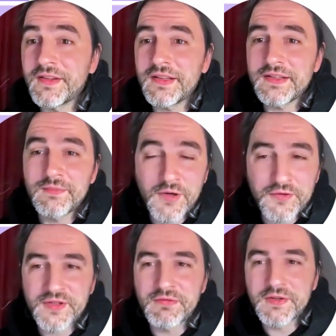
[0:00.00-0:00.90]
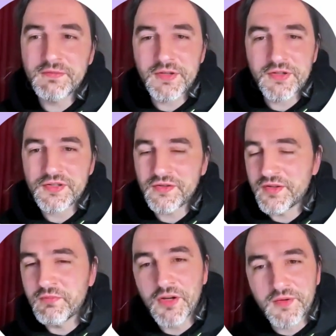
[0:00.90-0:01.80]
that most quiz questions are in
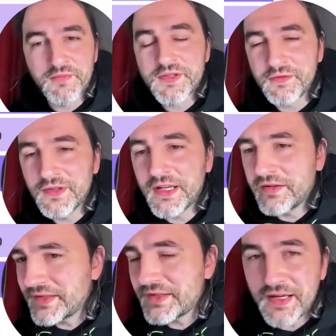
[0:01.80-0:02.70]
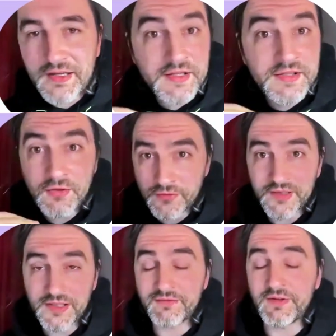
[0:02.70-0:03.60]
the bottom 2 layers. And I
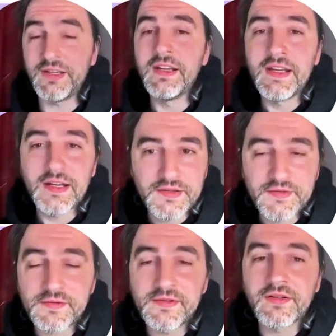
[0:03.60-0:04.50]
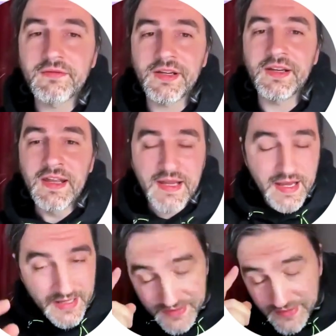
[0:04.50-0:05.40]
totally agree.
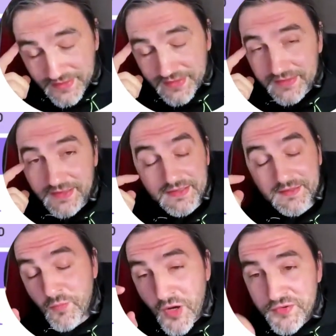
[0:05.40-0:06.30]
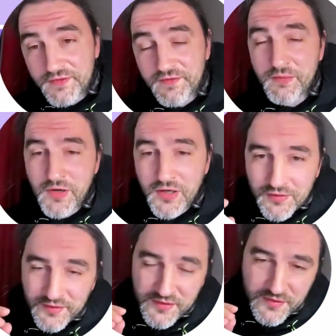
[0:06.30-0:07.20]
And I think that most of them
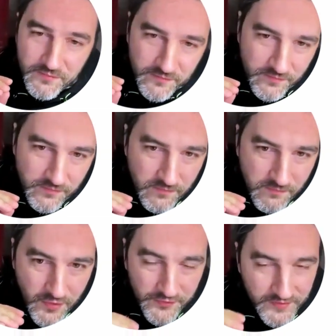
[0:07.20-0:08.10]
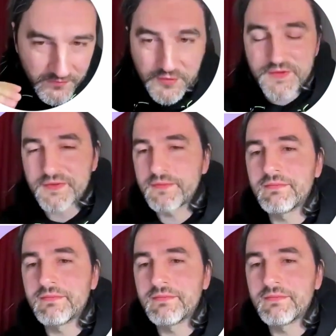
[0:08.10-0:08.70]
are in the bottommost